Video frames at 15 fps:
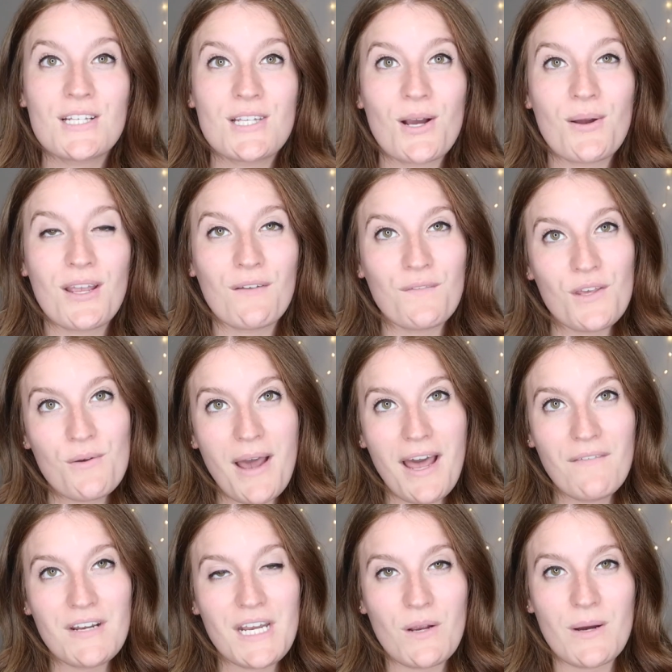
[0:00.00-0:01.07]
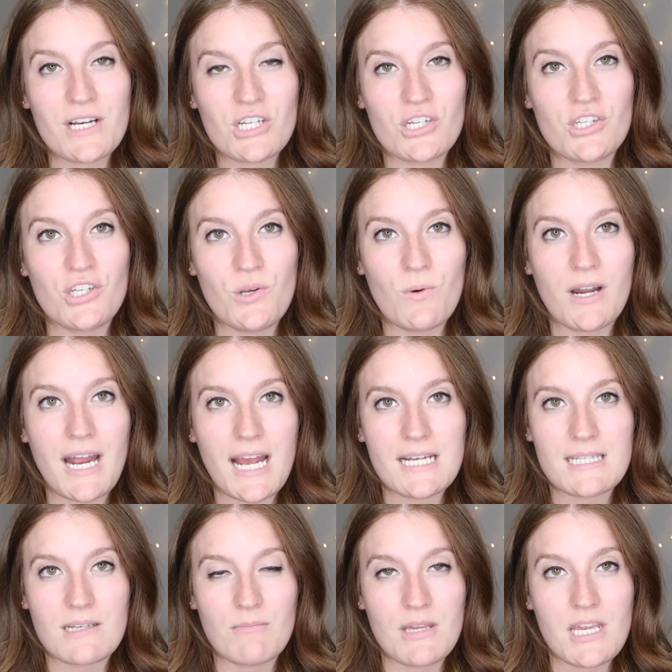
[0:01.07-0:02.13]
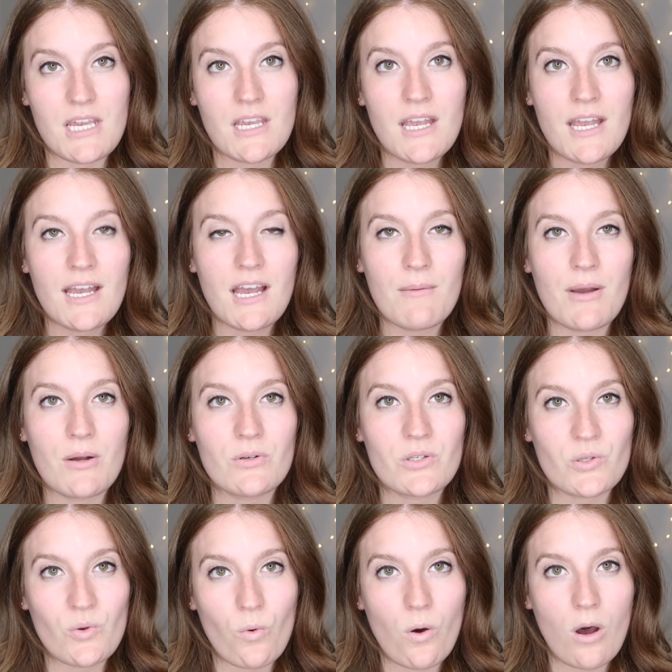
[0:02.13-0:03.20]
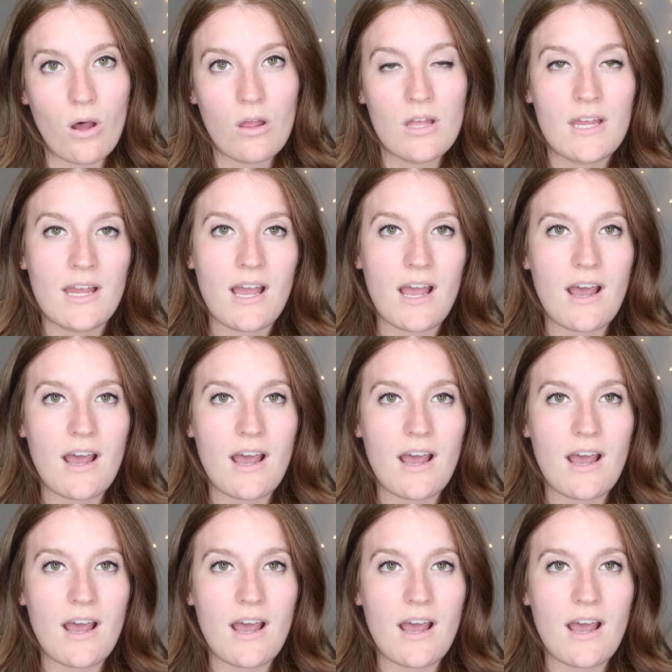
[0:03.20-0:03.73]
So if you have any questions you want to ask me about school,